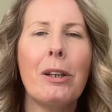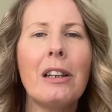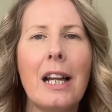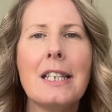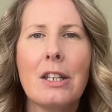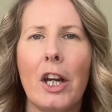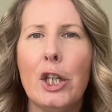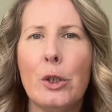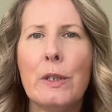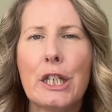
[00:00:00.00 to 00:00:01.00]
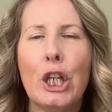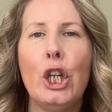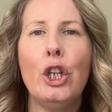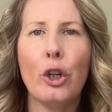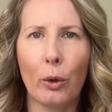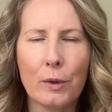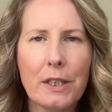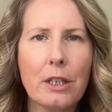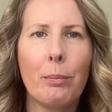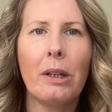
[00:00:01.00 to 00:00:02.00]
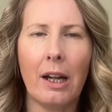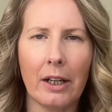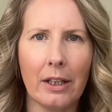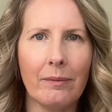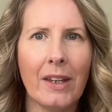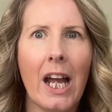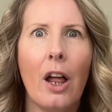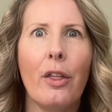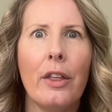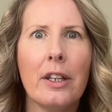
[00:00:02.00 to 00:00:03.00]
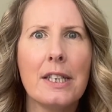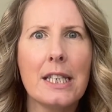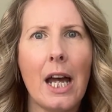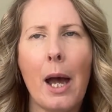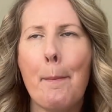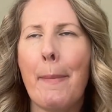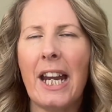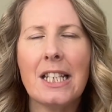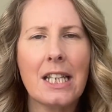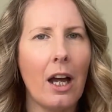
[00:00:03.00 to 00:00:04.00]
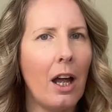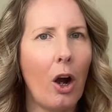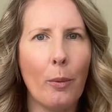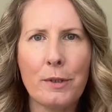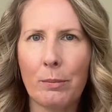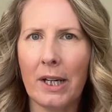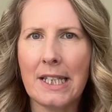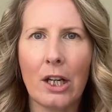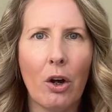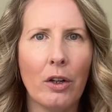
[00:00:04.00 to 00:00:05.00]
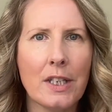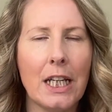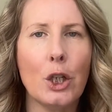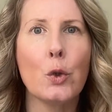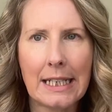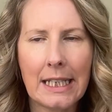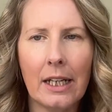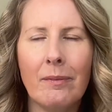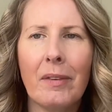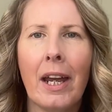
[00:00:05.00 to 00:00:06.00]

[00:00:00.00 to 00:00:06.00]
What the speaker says: Plus, I use the Yoast plugin. This makes optimizing content easier.